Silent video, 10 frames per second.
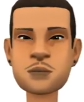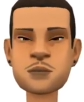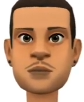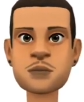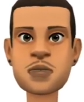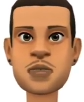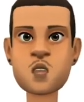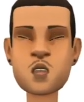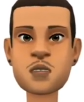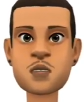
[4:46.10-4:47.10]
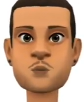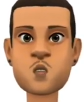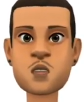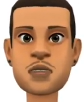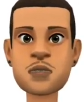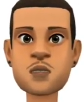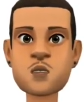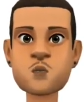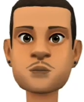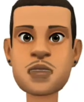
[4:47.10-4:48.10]
It is straining our
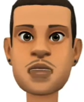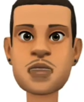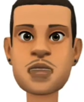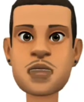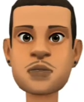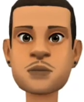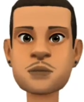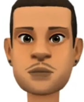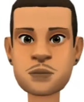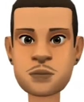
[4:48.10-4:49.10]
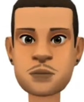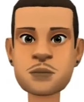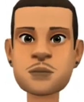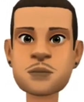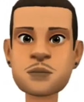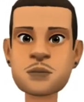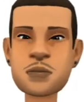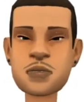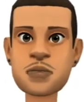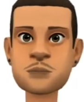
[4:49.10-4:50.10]
economy, adding costs to
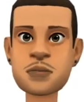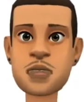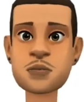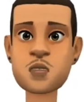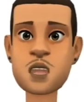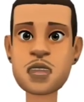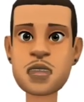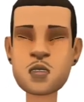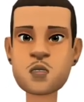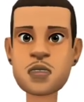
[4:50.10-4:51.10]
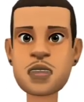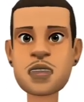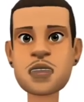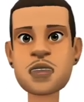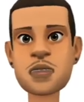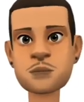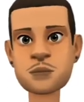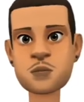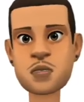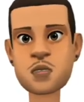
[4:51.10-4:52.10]
our judicial, healthcare, and
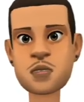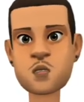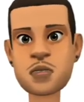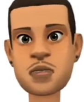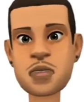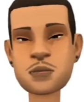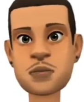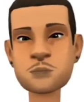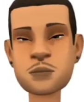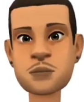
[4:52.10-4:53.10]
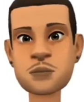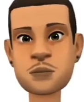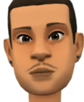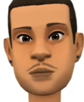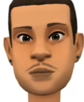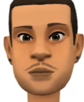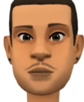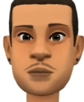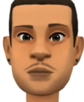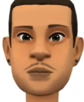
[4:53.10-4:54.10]
education systems.
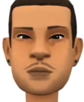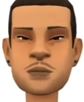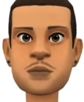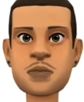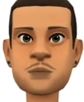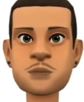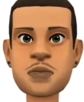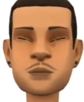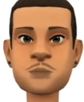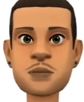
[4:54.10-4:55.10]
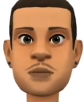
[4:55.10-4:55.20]
Timothy Murphy.